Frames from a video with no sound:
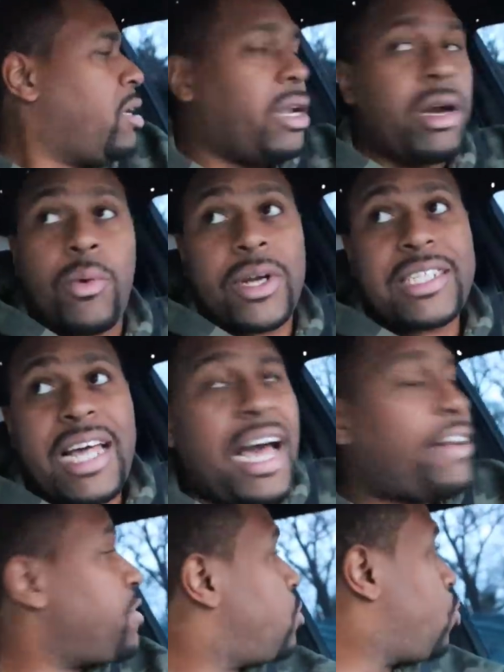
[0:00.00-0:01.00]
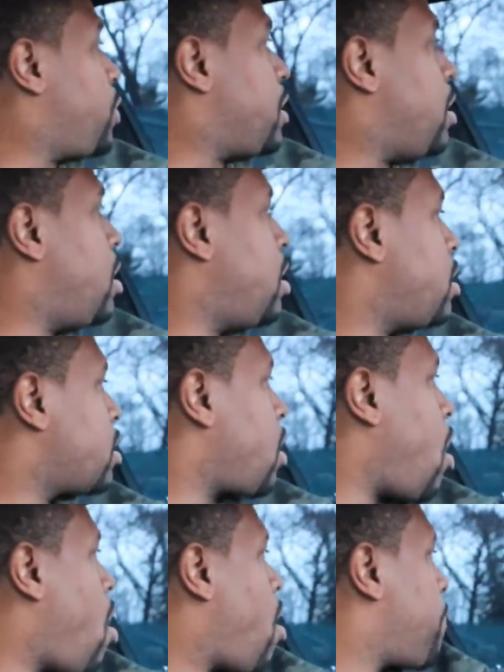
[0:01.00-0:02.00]
Now, what does that have to do with
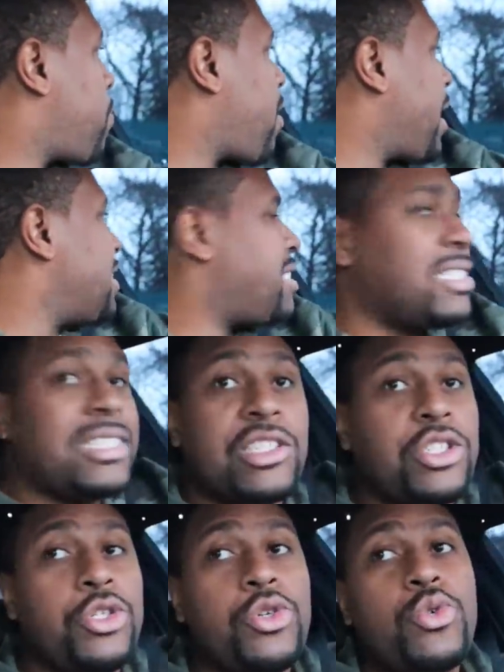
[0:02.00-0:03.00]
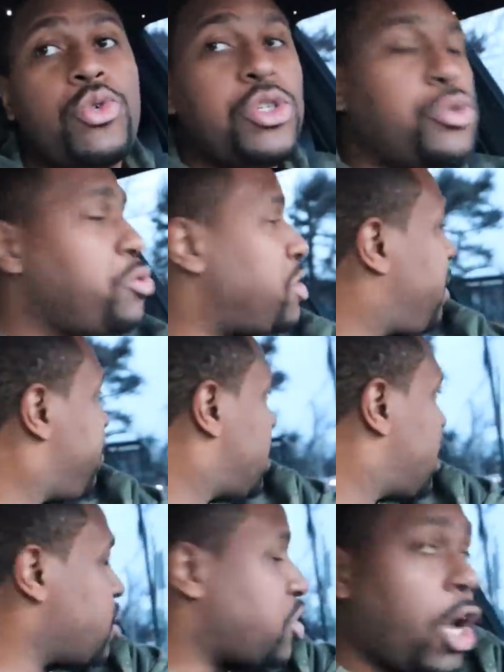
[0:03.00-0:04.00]
car prices, new, used,
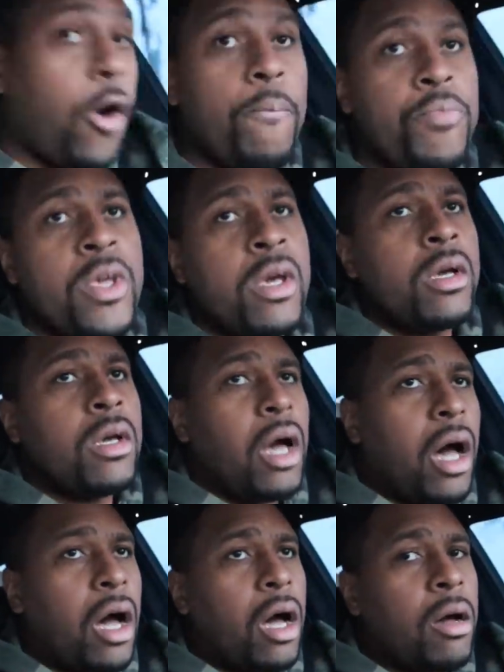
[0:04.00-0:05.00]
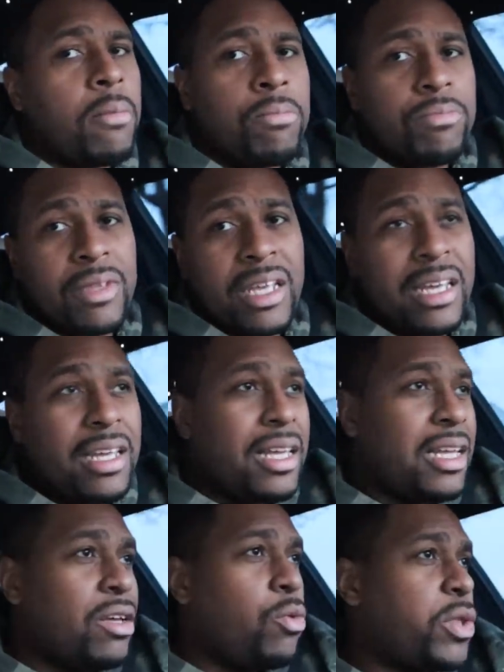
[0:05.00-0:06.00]
everything? So
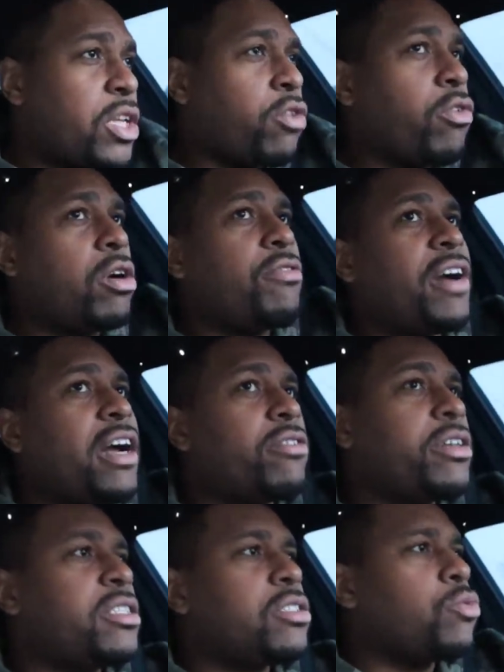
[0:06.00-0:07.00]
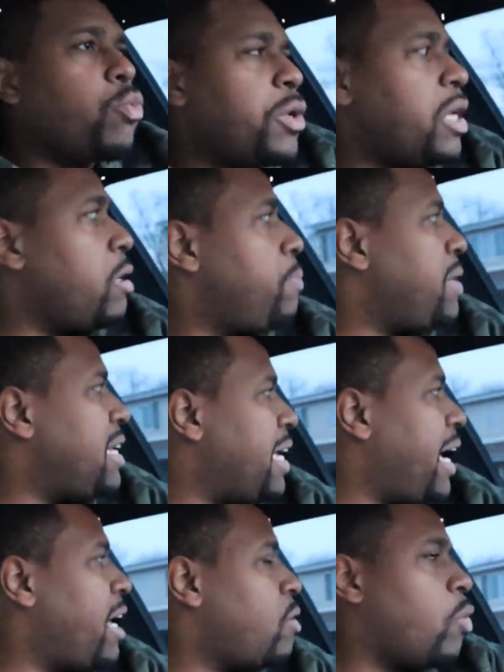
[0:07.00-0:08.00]
with the coronavirus, we
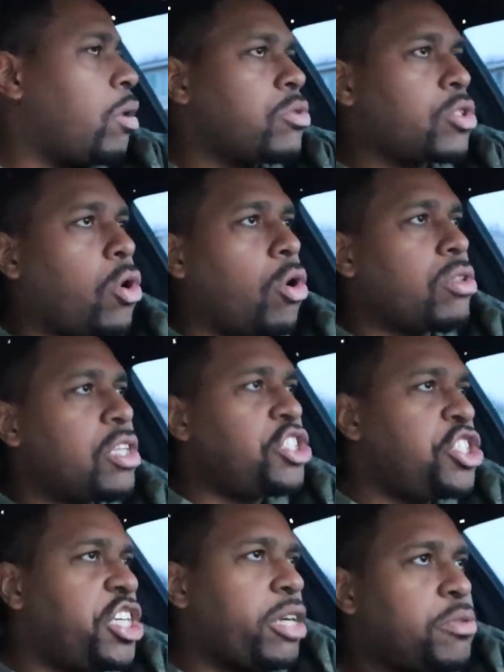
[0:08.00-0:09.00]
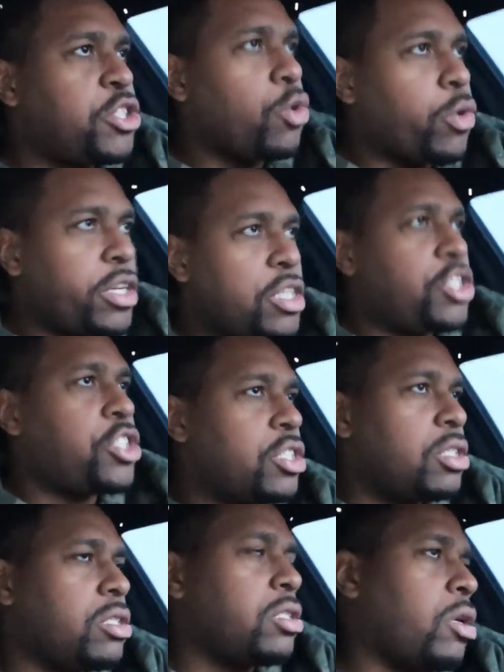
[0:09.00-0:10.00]
began what was called the chip shortage.
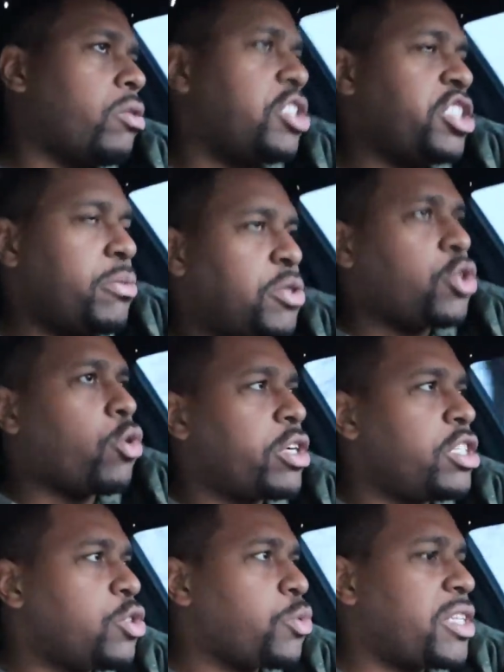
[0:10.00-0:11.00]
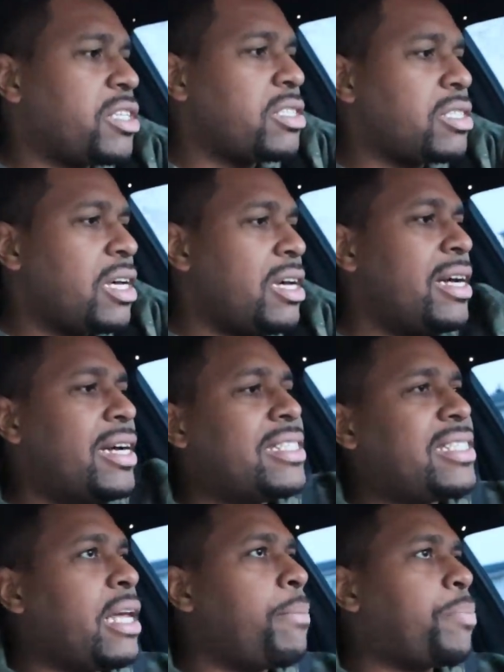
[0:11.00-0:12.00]
So the chip shortage was
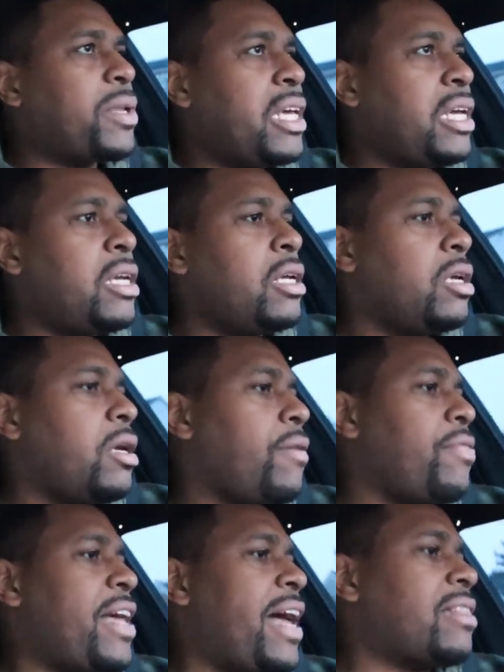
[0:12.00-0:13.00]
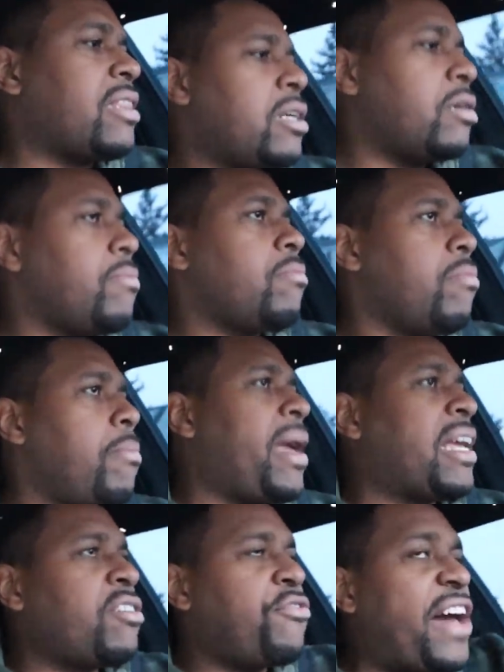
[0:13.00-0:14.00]
simply that the
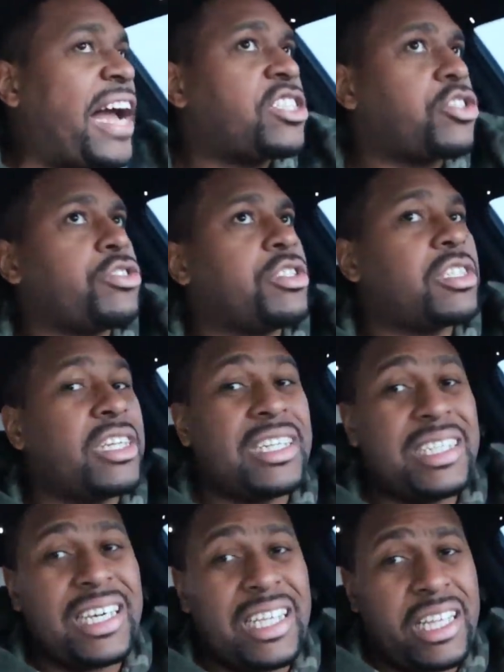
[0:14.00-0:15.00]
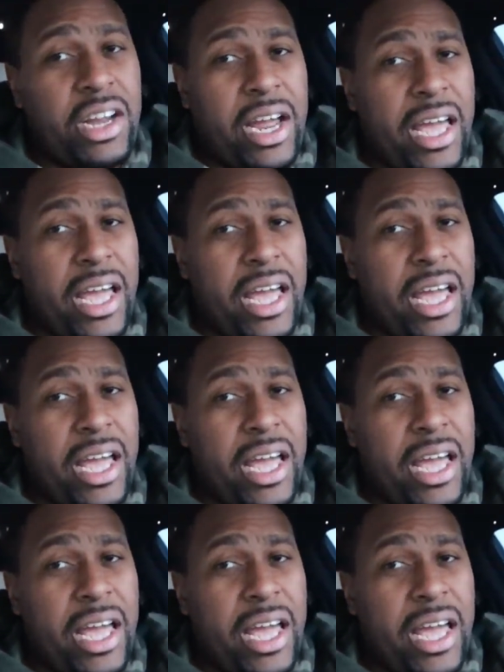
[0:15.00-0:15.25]
manufacturers couldn't get their